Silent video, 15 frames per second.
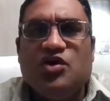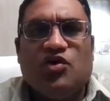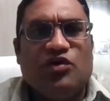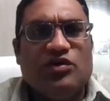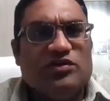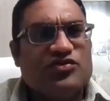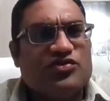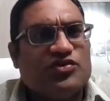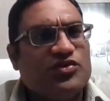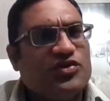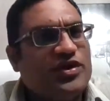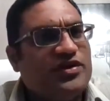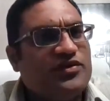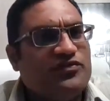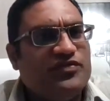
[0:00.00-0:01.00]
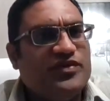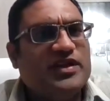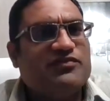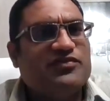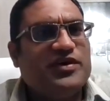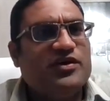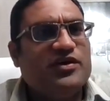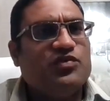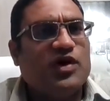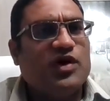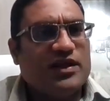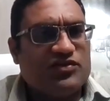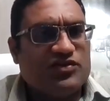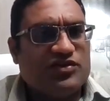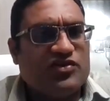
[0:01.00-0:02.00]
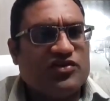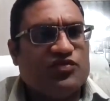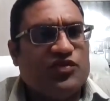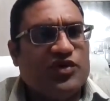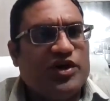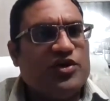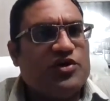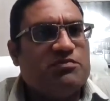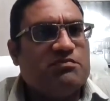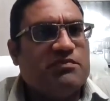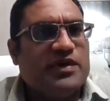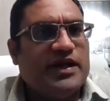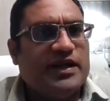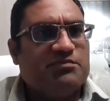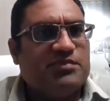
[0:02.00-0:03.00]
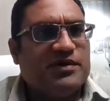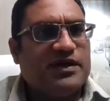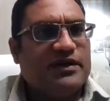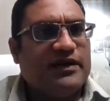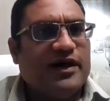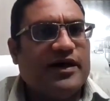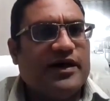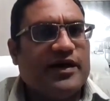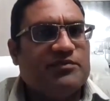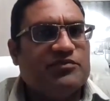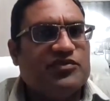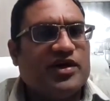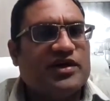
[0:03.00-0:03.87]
Also, feel free to watch this video multiple times.